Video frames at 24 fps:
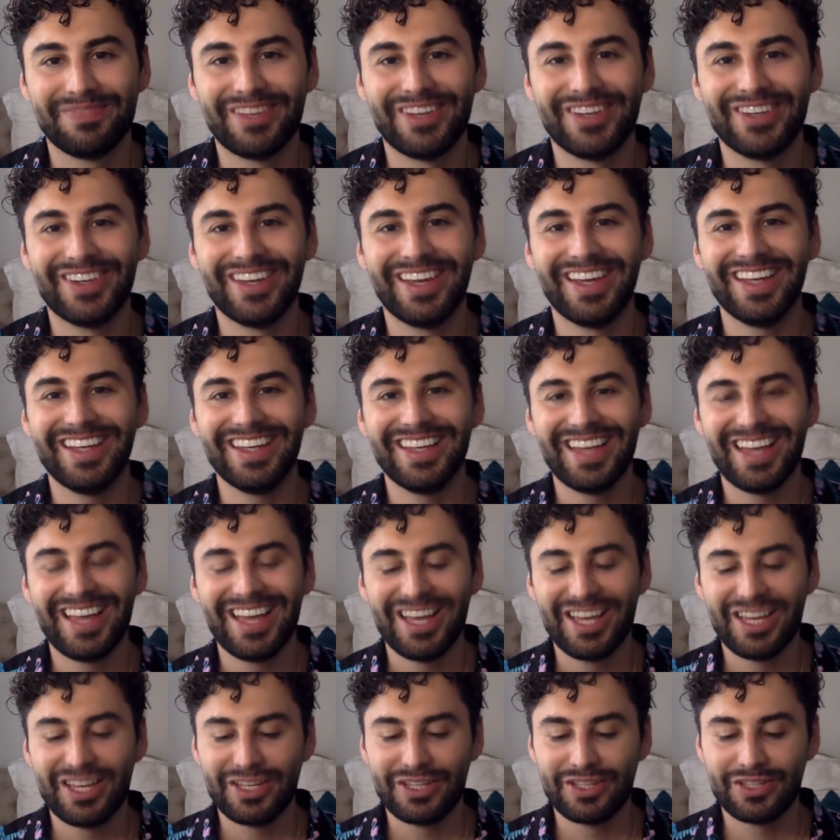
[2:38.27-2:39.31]
Okay?
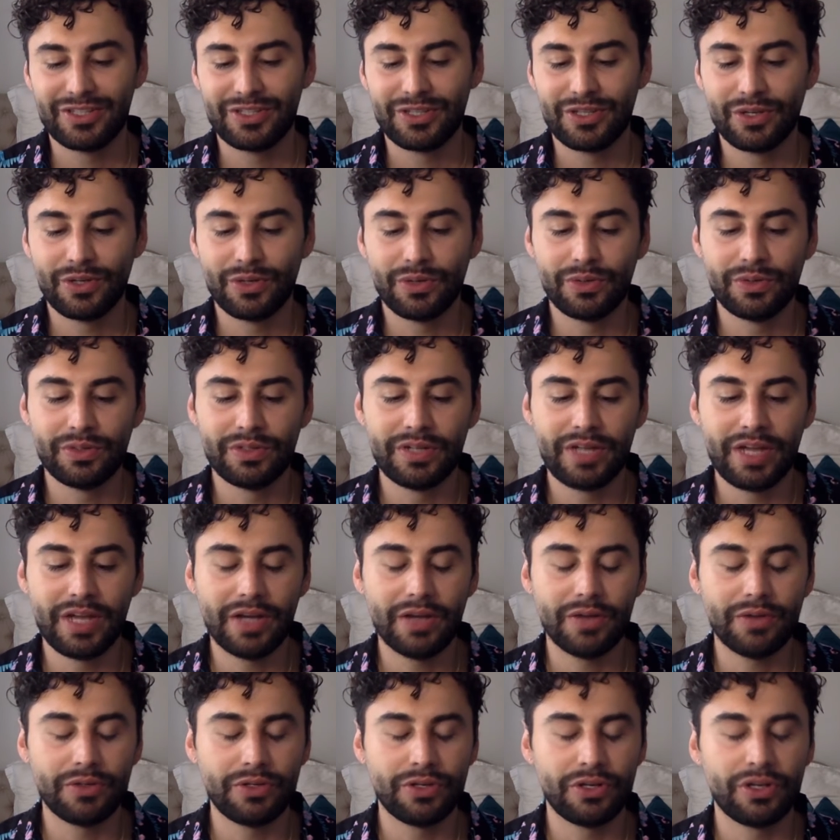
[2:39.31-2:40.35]
So
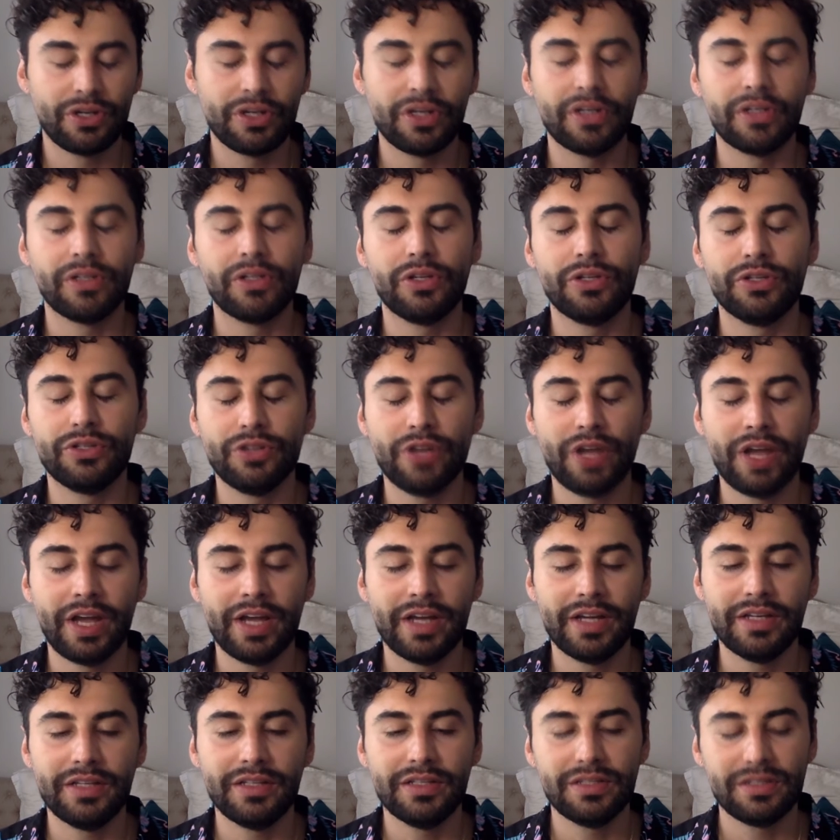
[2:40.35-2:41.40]
now you're going to close your
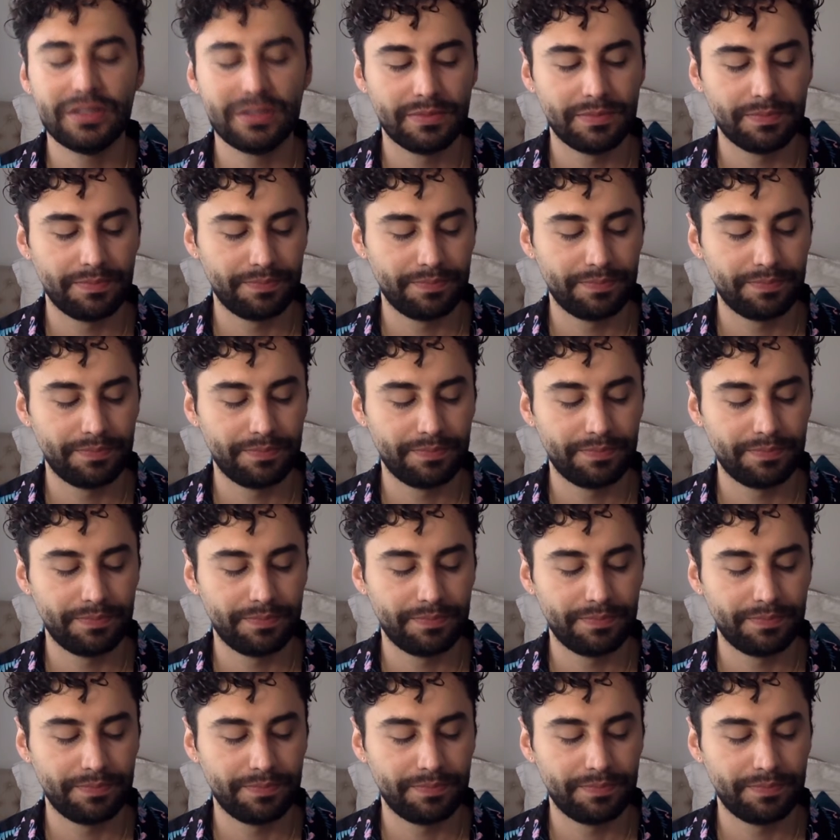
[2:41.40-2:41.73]
eyes